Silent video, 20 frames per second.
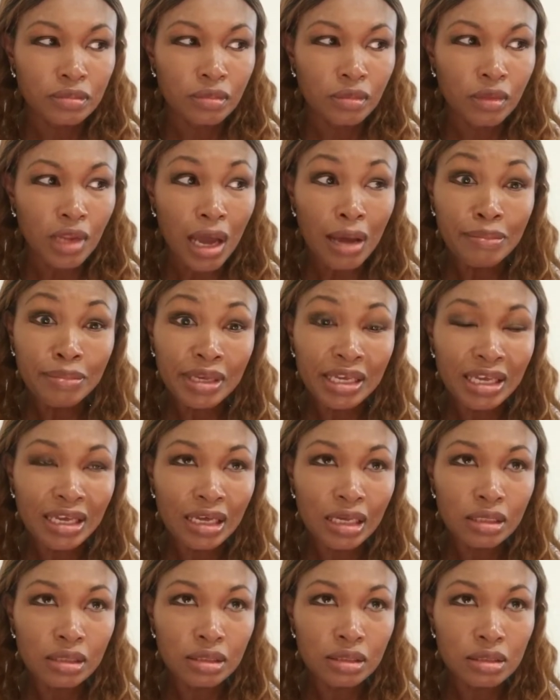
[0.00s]
Not
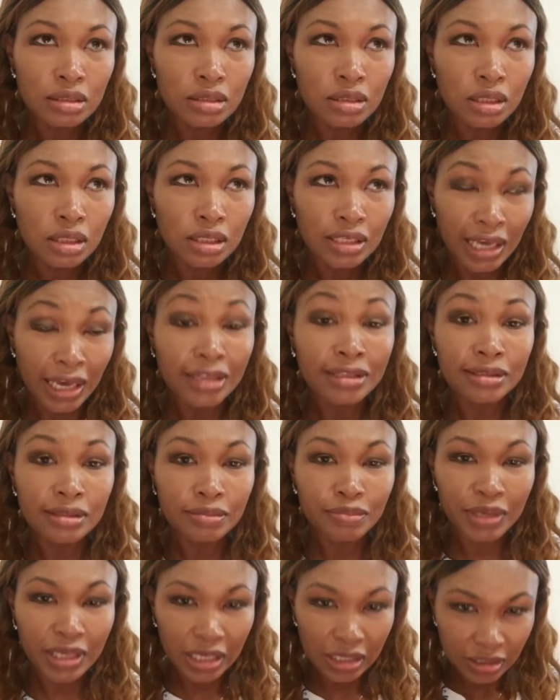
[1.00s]
because
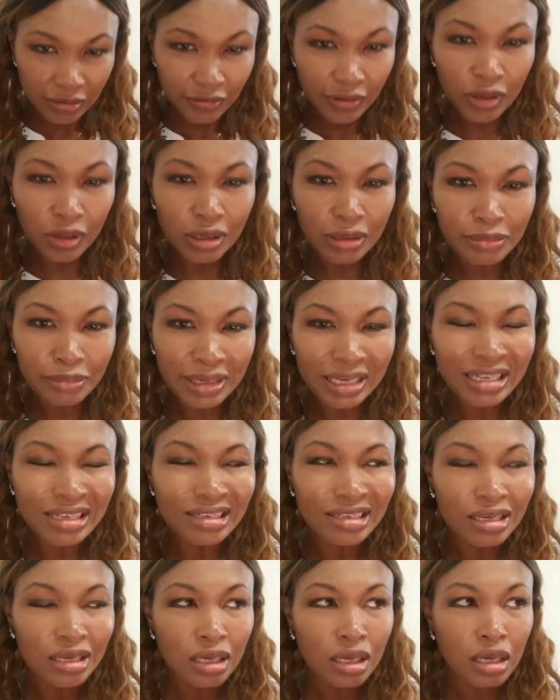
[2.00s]
of the Olympic,
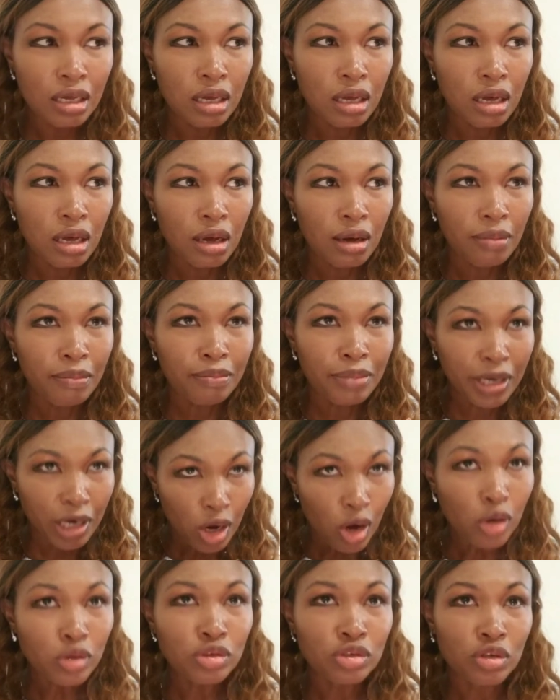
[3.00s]
but
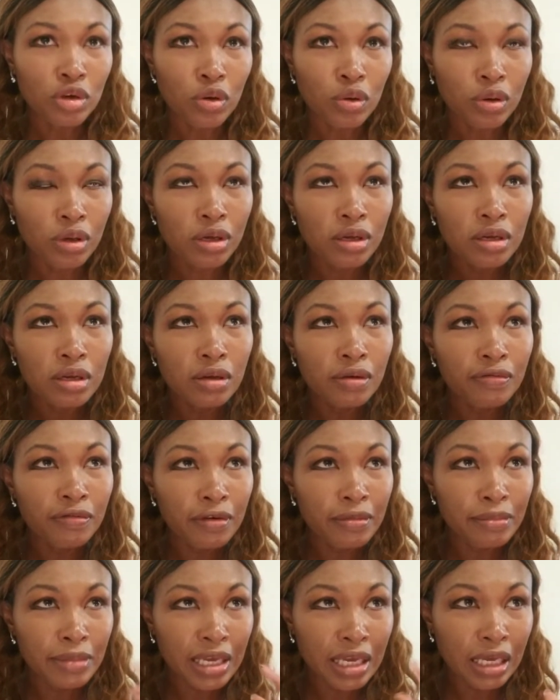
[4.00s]
also
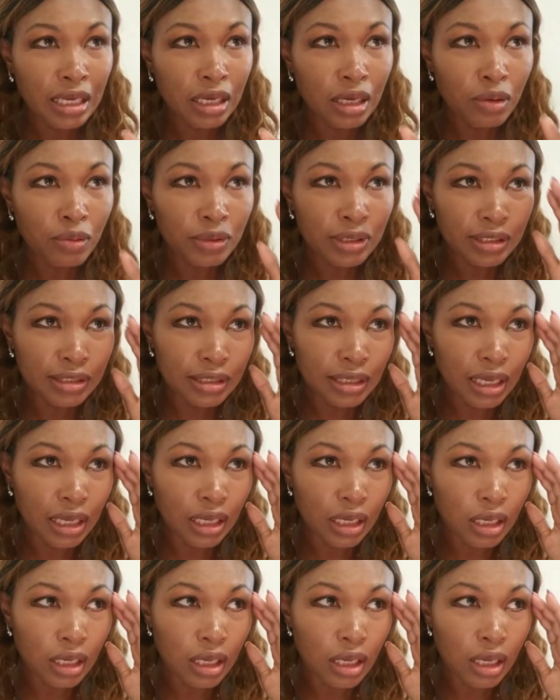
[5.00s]
for me, it was
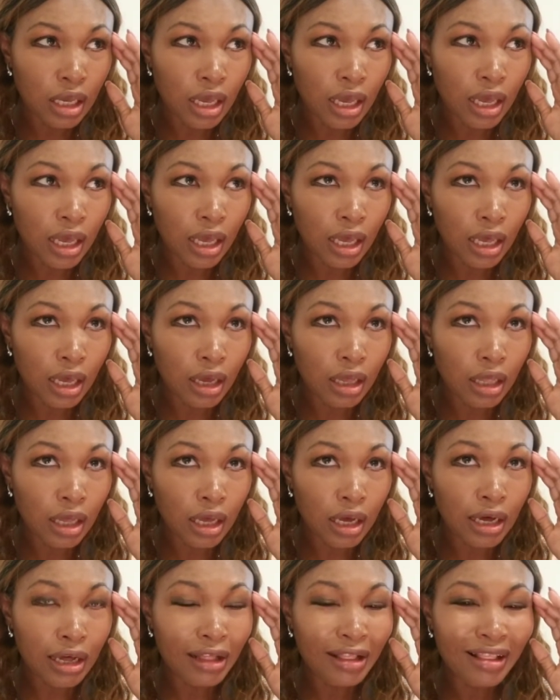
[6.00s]
like
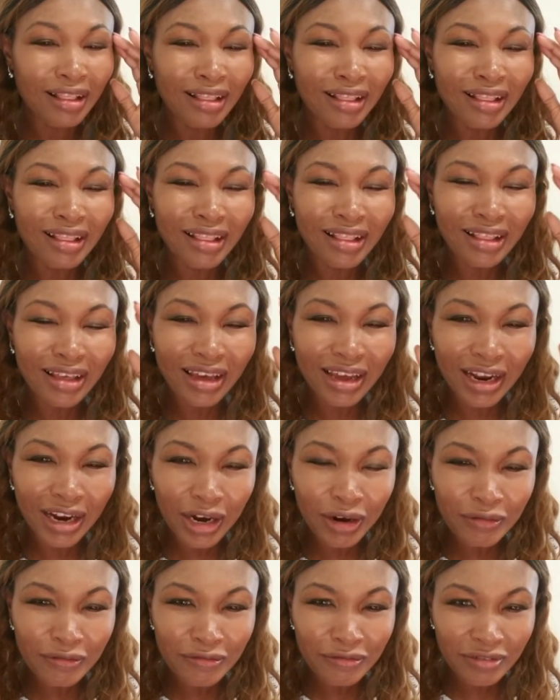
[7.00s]
a
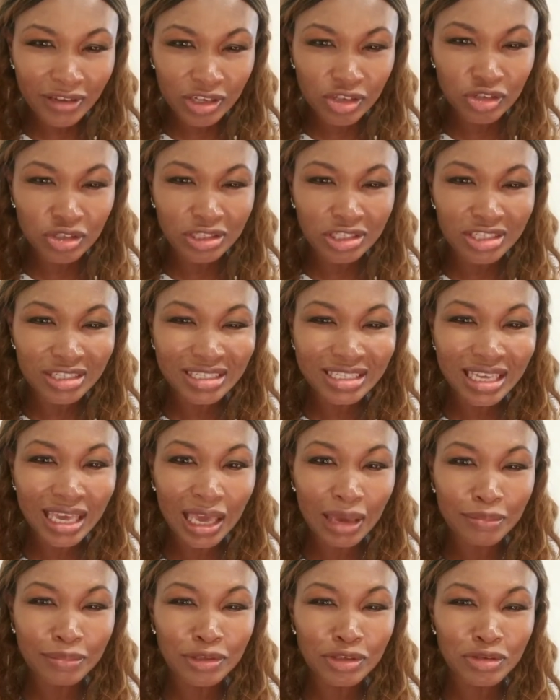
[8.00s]
clear vision just
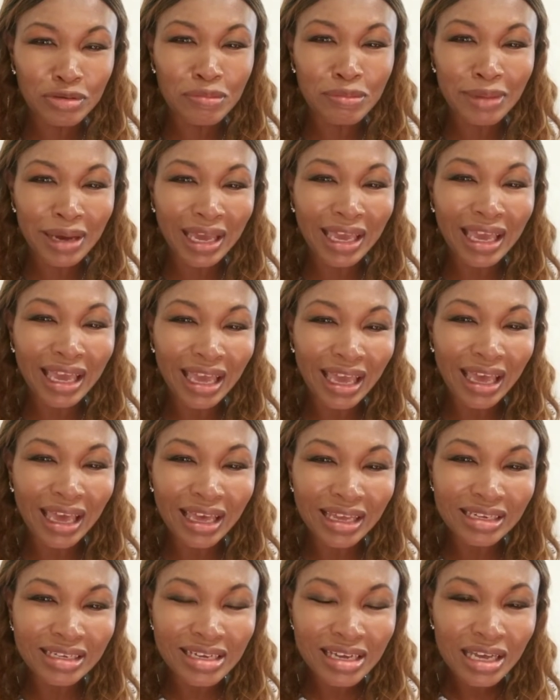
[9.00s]
came to my
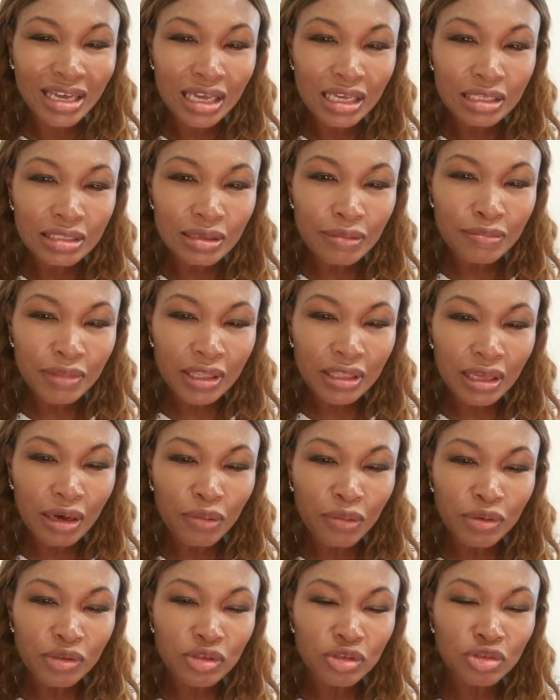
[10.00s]
head. Something that
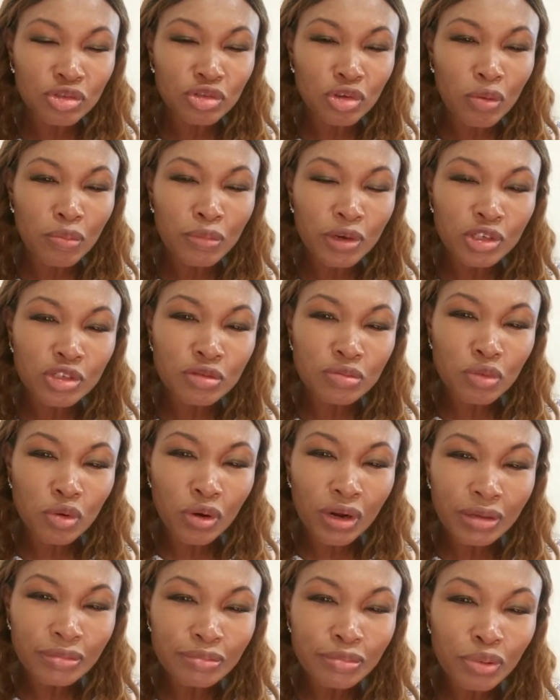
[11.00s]
was so much more
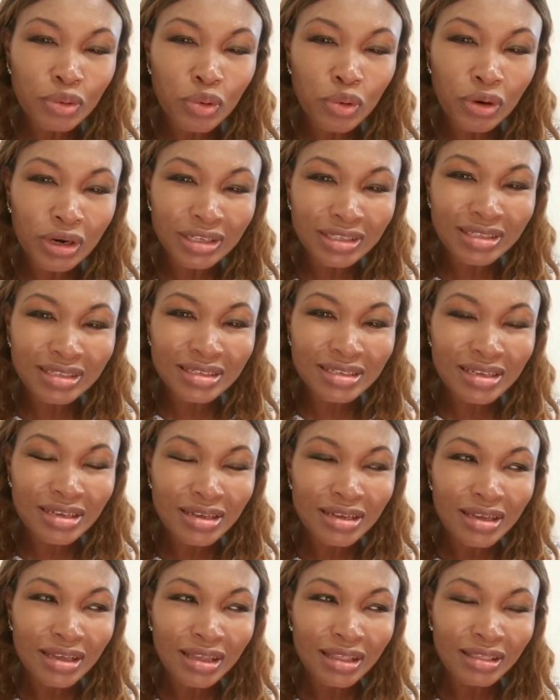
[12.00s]
important
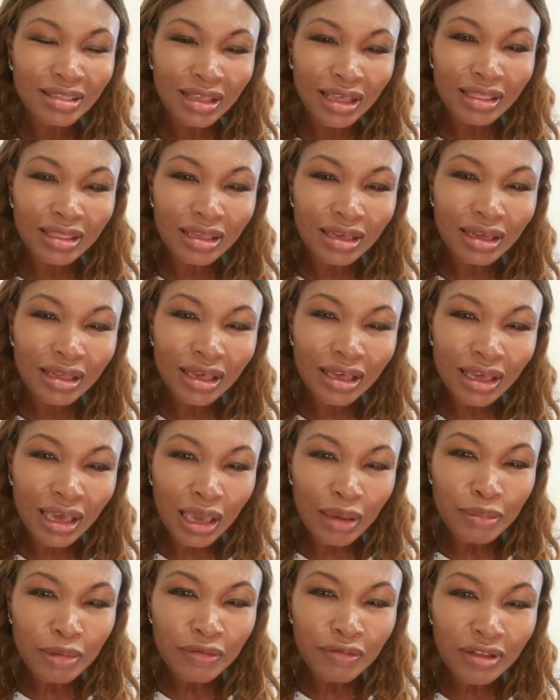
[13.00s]
than the
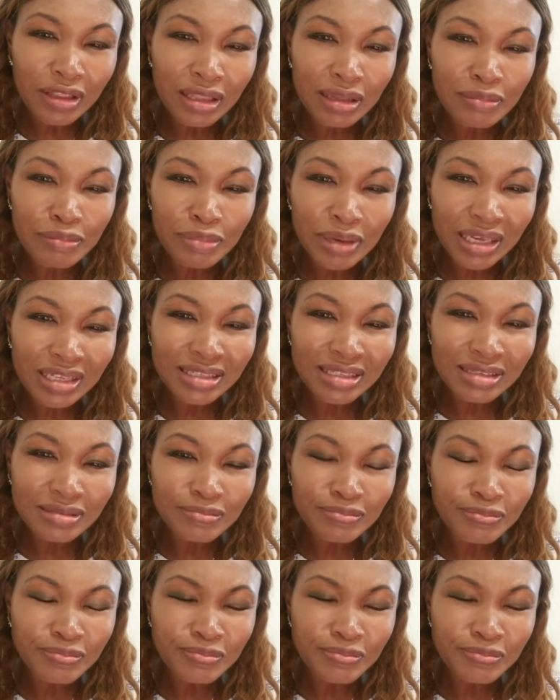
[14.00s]
game of Olympics.